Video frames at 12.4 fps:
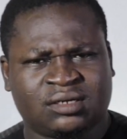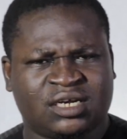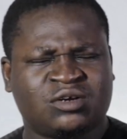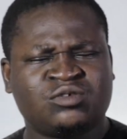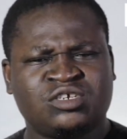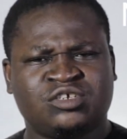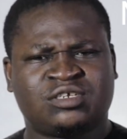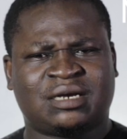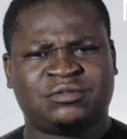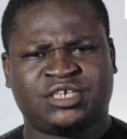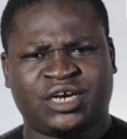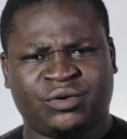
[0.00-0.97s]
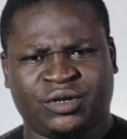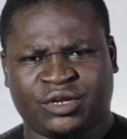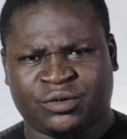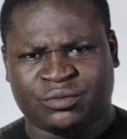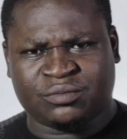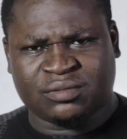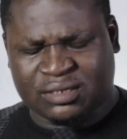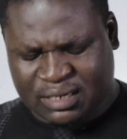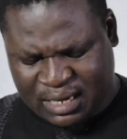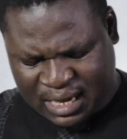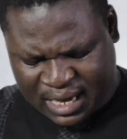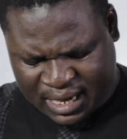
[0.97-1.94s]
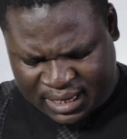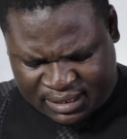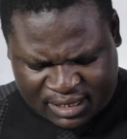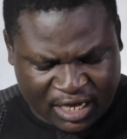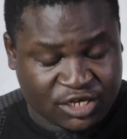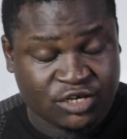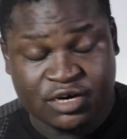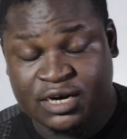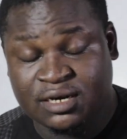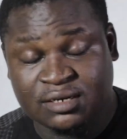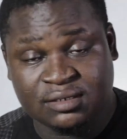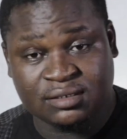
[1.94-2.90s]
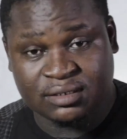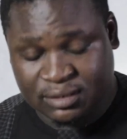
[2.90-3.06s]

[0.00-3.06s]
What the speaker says: The good news I'm sharing with you, Nigerian